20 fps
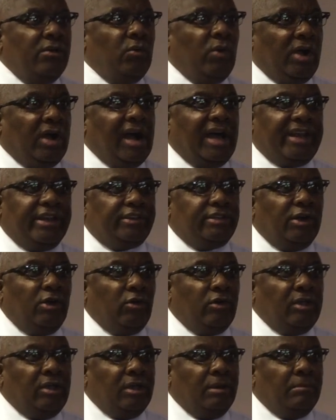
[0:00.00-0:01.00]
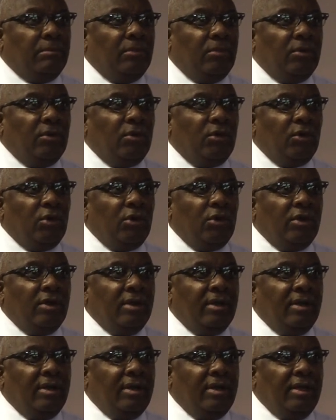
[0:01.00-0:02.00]
what God had told him.
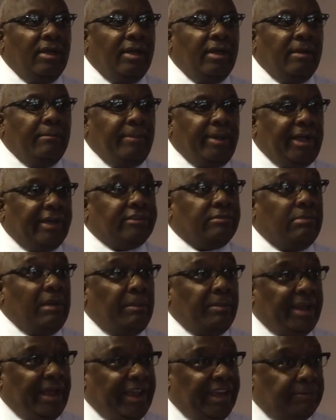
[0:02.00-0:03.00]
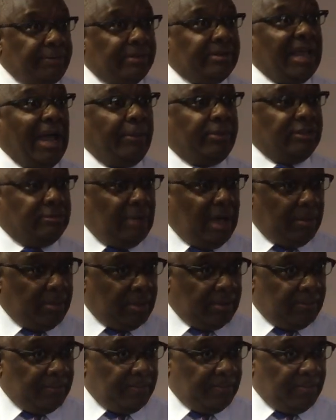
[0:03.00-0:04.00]
Because remember now, he spent time with his
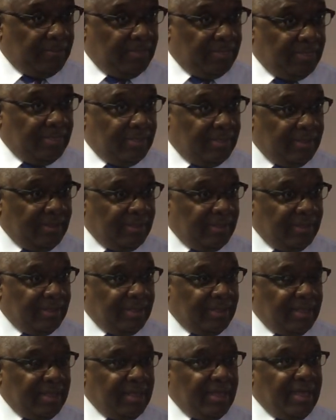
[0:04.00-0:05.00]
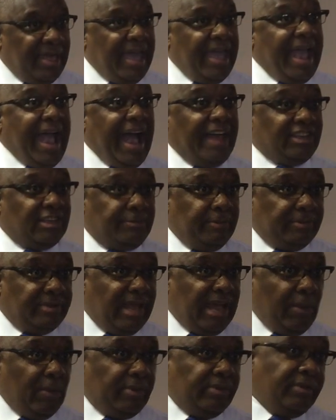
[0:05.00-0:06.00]
mama. And Isaac spent
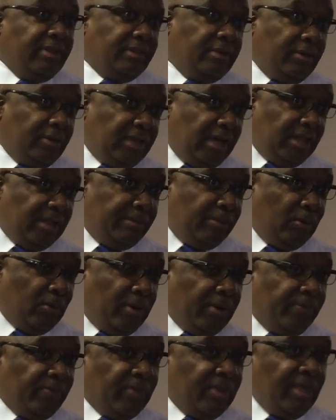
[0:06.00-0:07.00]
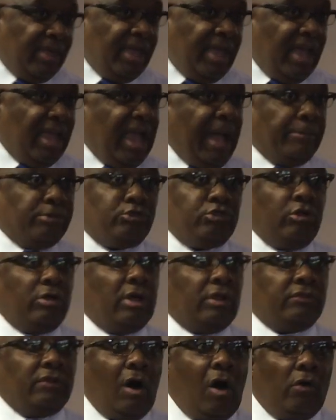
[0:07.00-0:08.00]
time with the other boy. And I'm
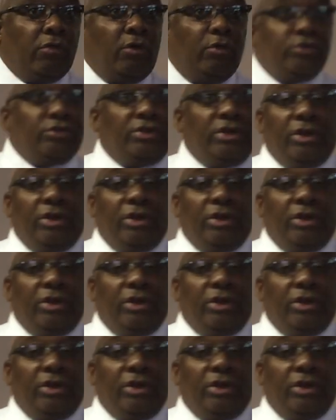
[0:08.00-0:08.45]
sure after all those